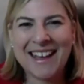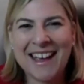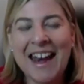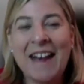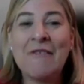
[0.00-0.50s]

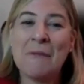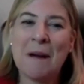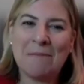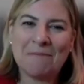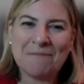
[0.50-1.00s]
Hello
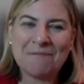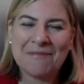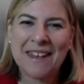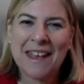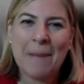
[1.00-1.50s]
everyone.
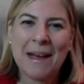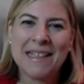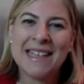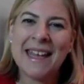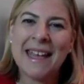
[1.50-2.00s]

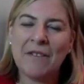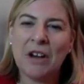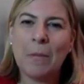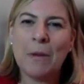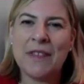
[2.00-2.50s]
Hepatic
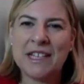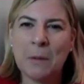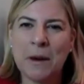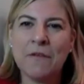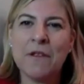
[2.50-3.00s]
encephalopathy is
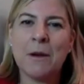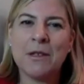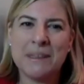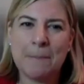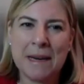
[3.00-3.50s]
one of the
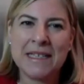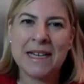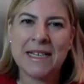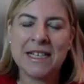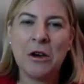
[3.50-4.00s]
most
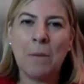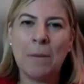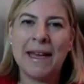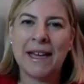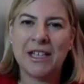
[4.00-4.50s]
debilitating
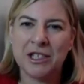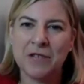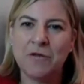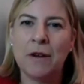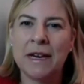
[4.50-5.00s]
complications
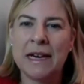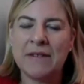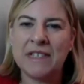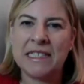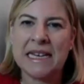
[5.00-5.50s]
of chronic
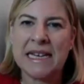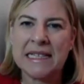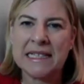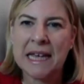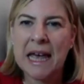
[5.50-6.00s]
liver
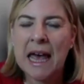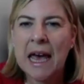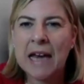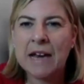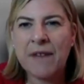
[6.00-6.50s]
disease
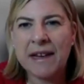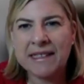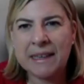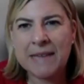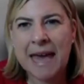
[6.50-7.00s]
and affects
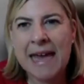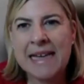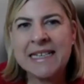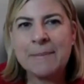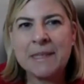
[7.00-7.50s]
up to
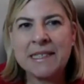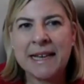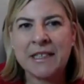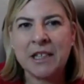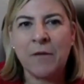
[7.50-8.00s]

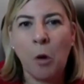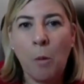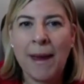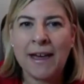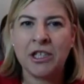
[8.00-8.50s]
80% of all
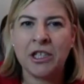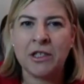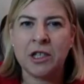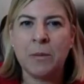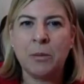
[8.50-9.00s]

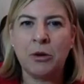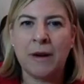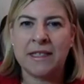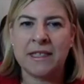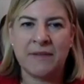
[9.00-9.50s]
patients who
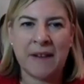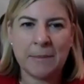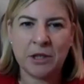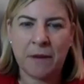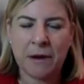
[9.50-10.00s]
progress to develop
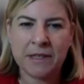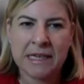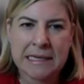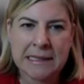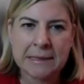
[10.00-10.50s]

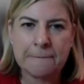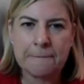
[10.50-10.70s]
cirrhosis.